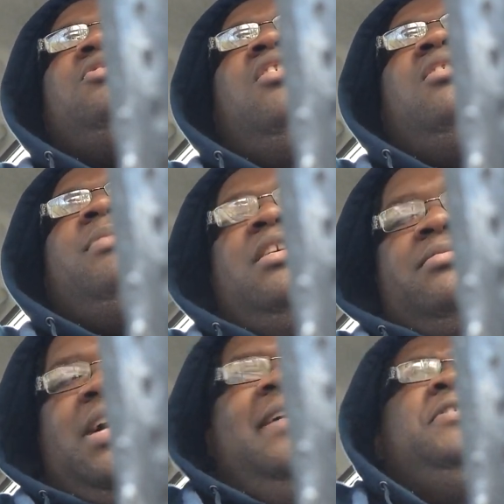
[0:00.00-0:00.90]
talk about
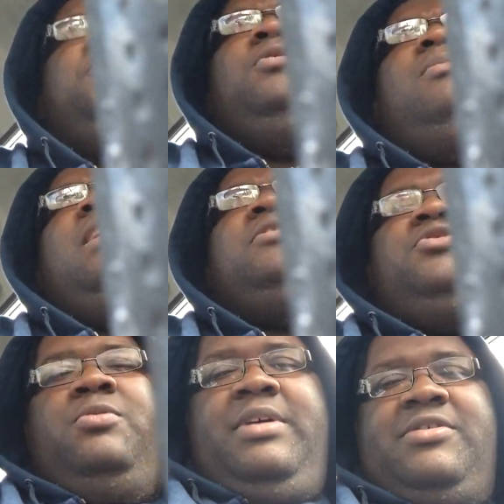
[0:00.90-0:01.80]
how do you do a modern
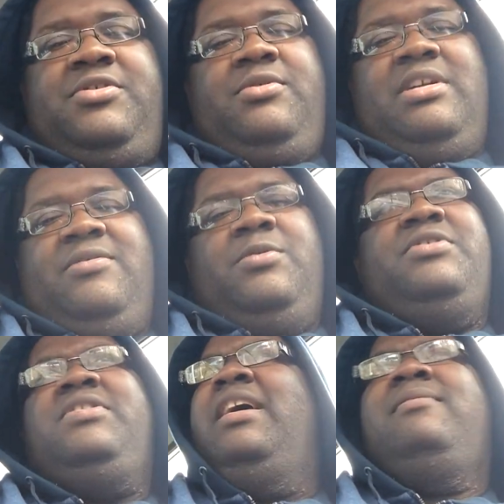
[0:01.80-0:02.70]
Superman story, and I've
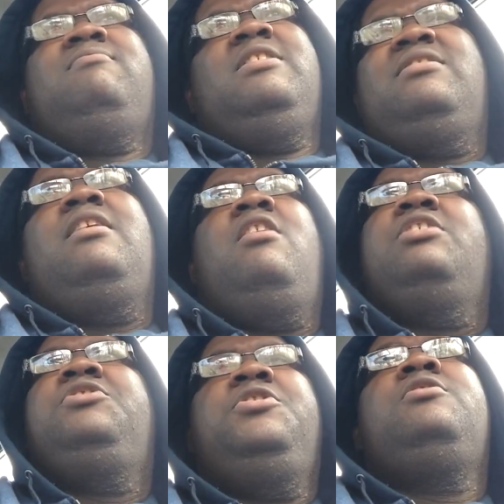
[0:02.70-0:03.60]
always said it's not
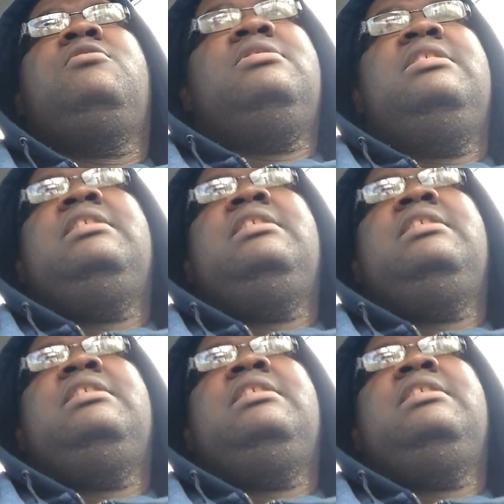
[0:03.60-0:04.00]
hard to do.